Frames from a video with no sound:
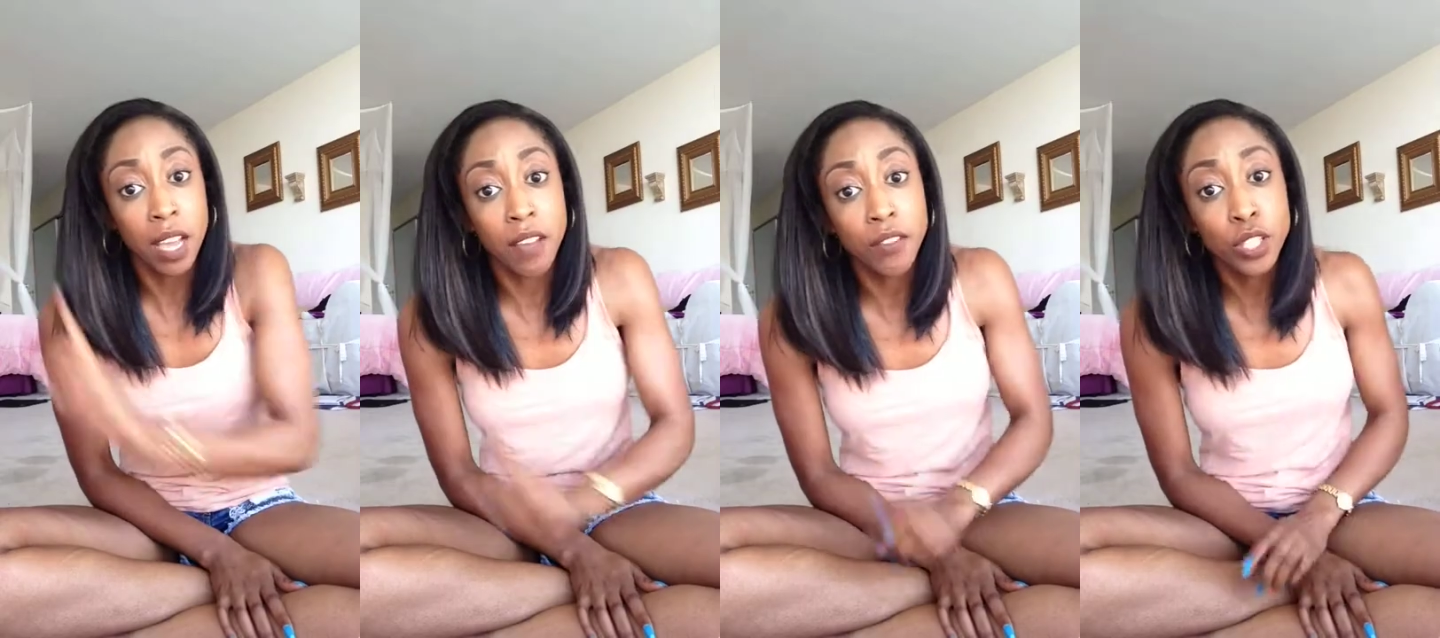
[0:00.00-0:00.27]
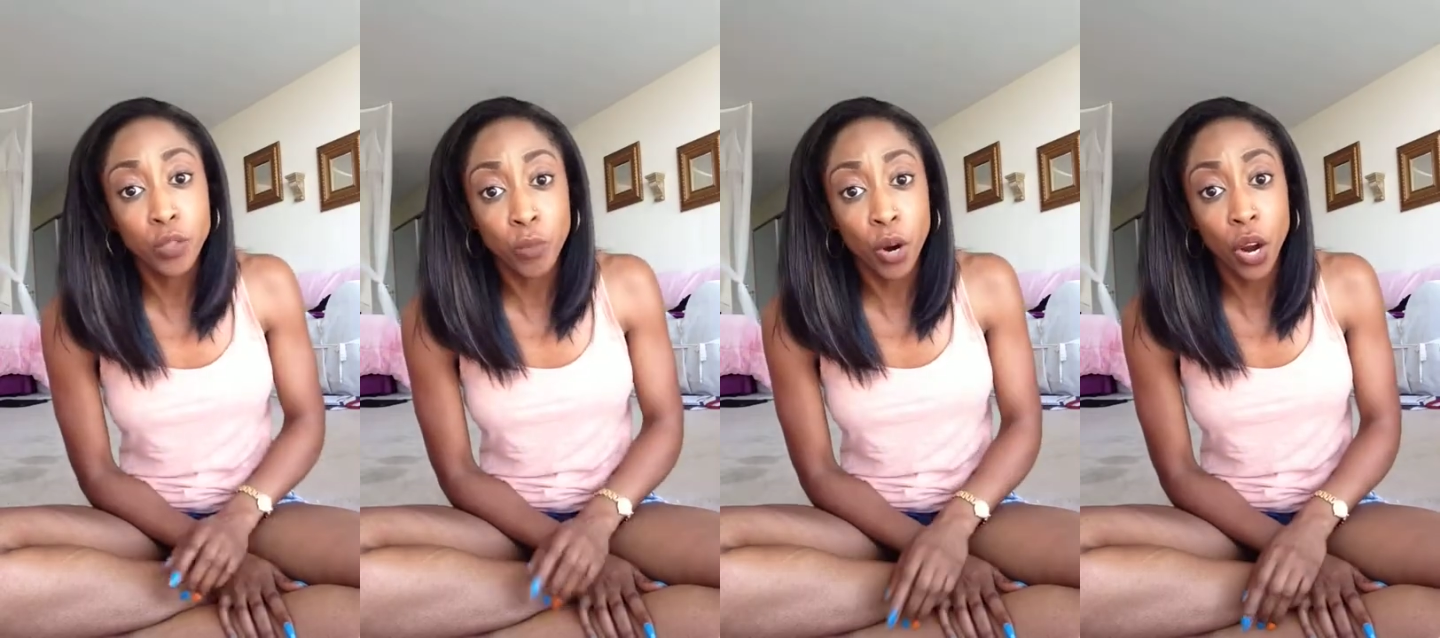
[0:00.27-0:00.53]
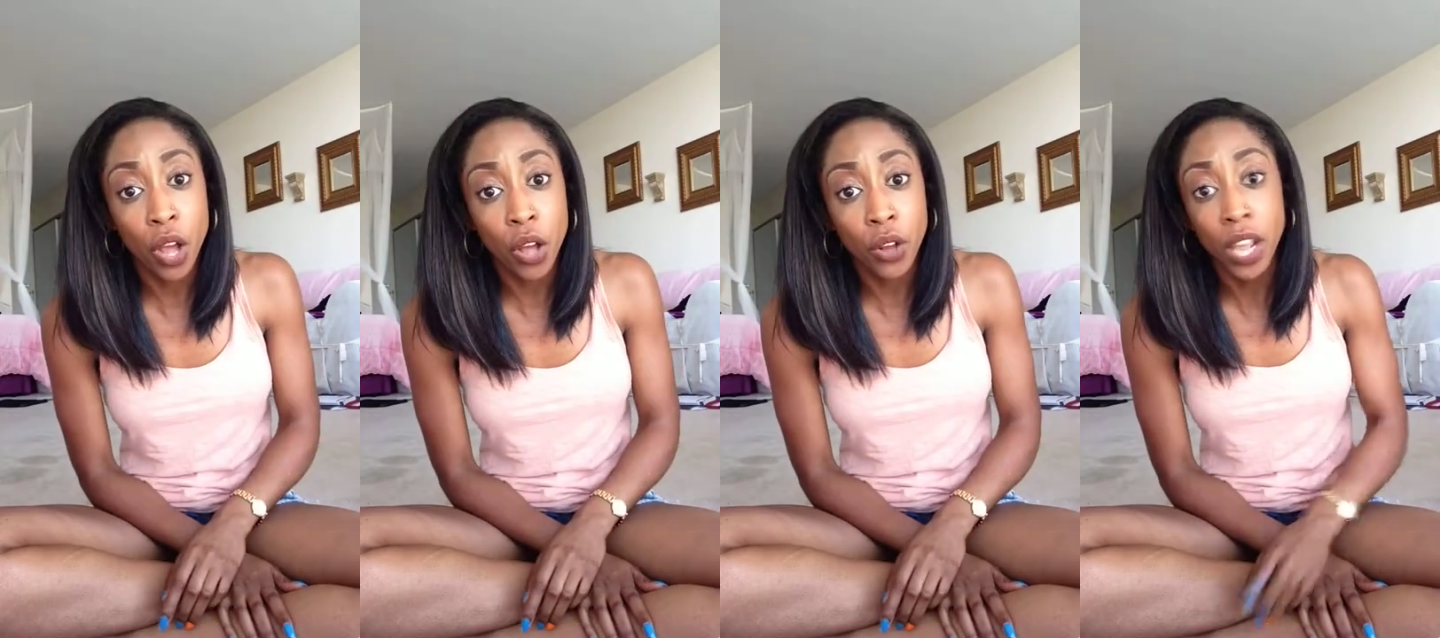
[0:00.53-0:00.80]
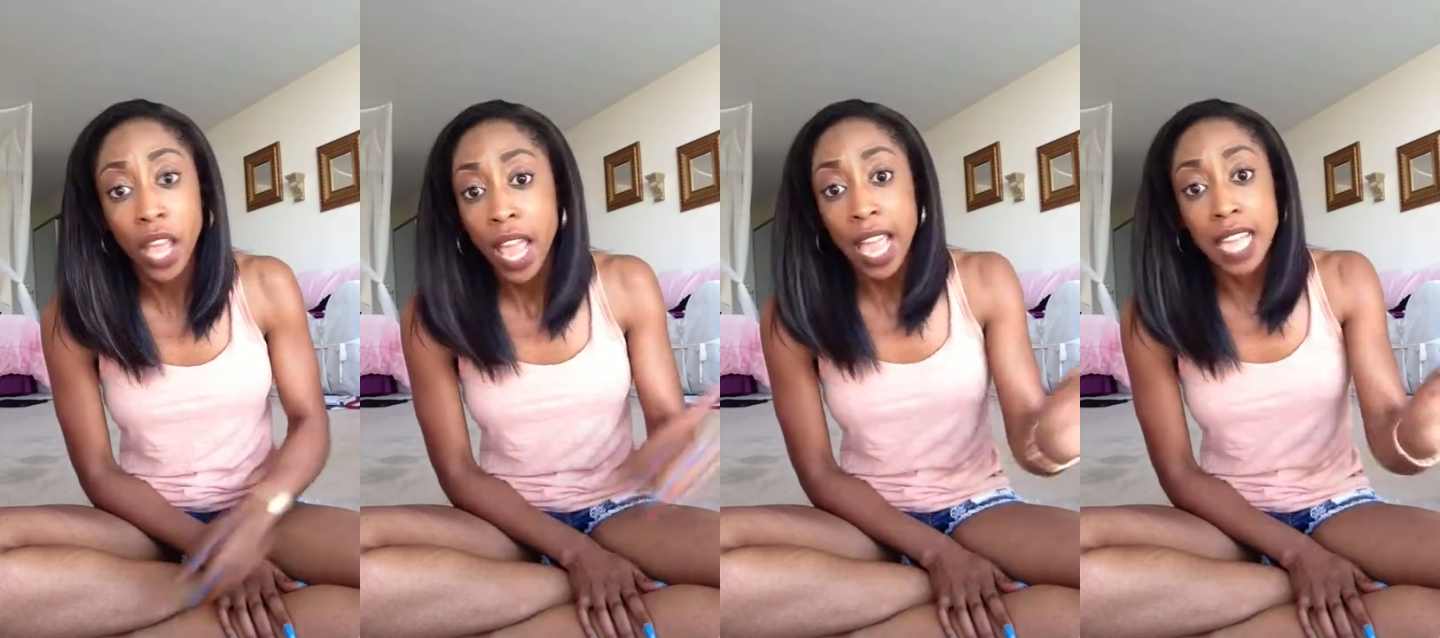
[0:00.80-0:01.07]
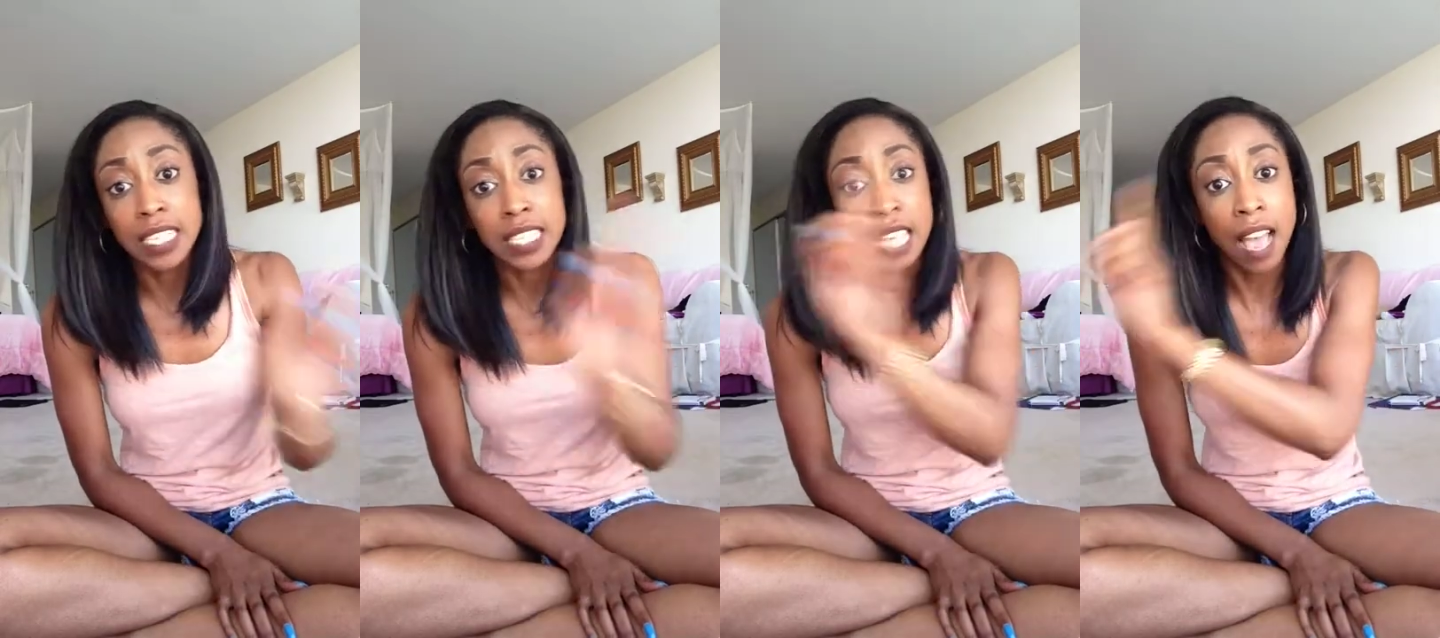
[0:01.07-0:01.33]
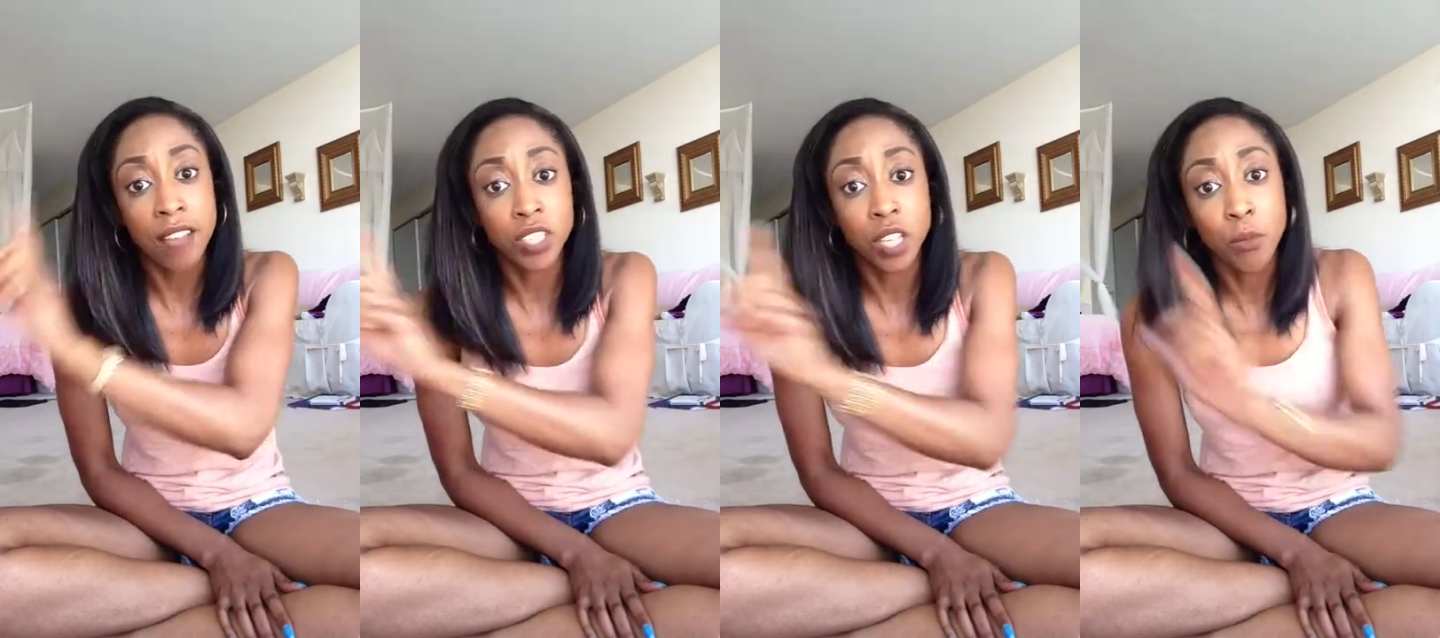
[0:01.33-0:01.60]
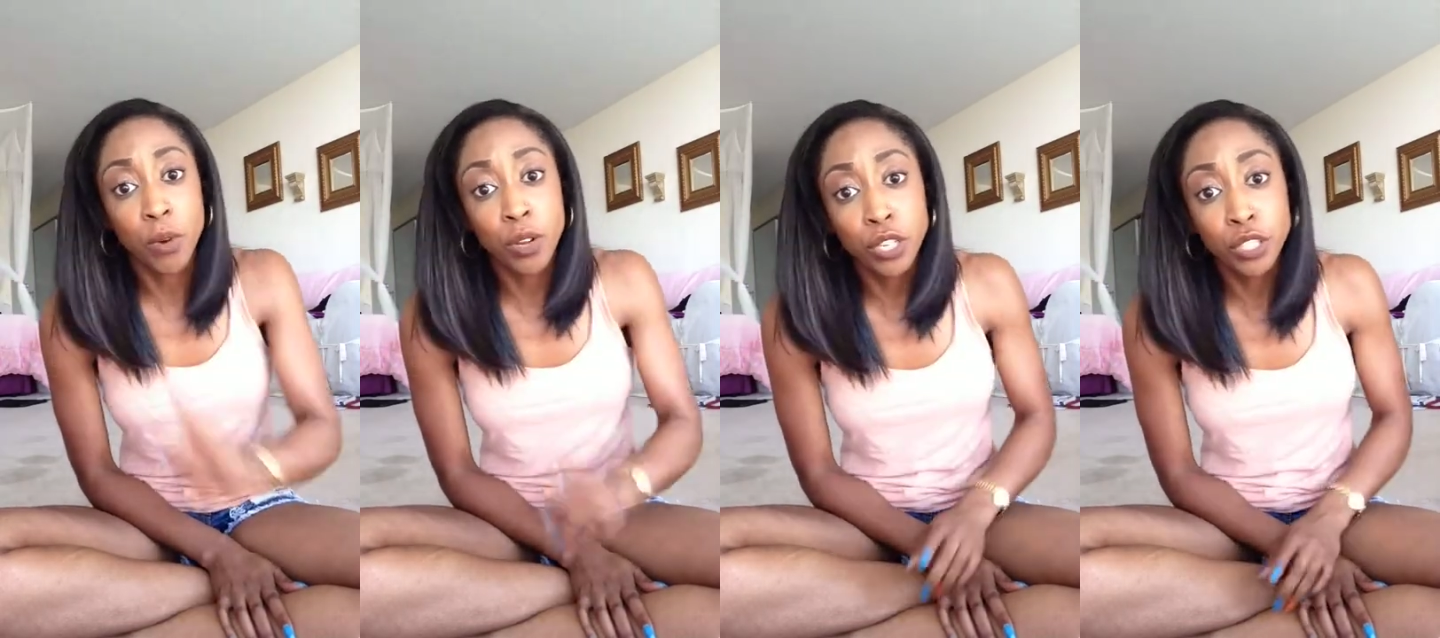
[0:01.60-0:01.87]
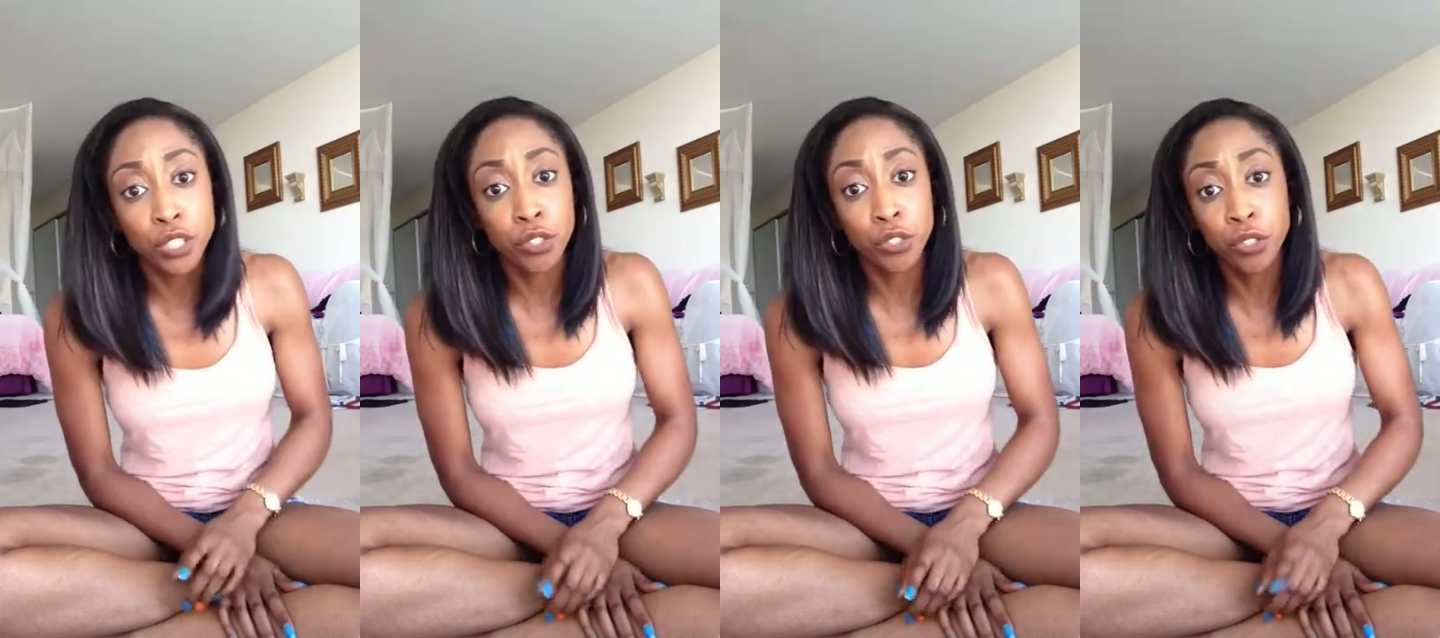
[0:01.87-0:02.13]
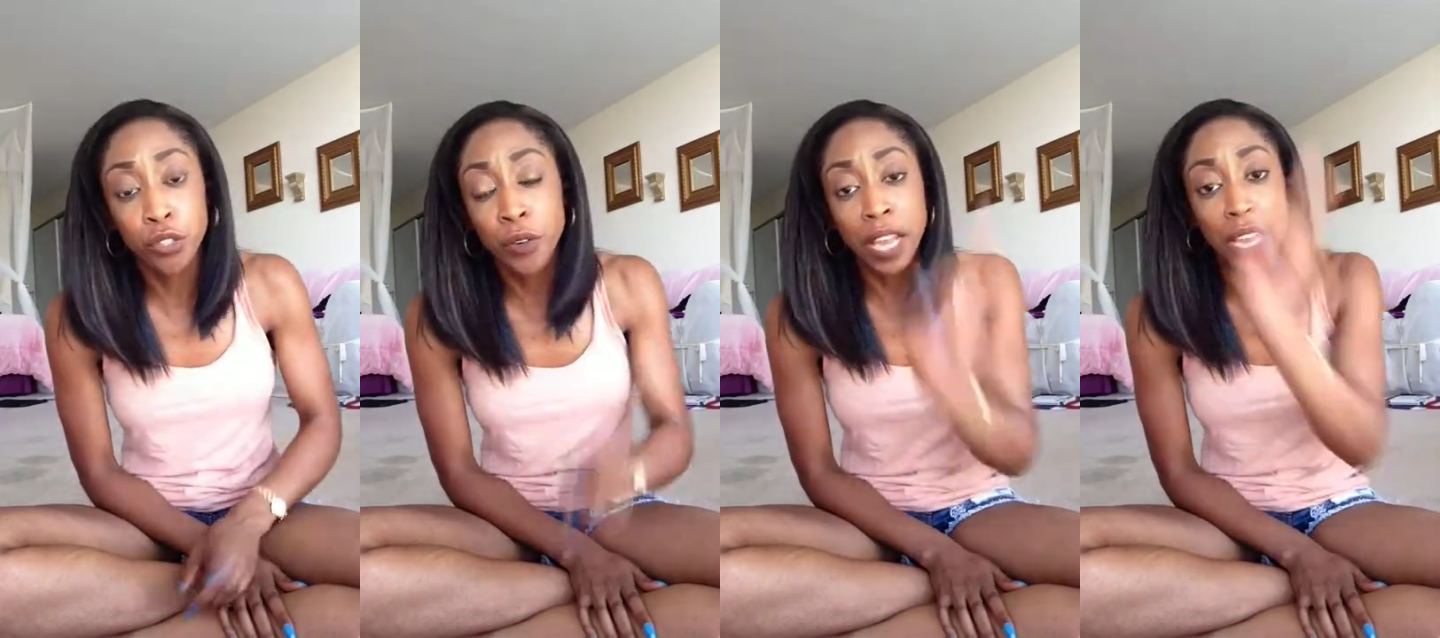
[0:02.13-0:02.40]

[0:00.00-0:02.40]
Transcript: of this world and just have someone to screw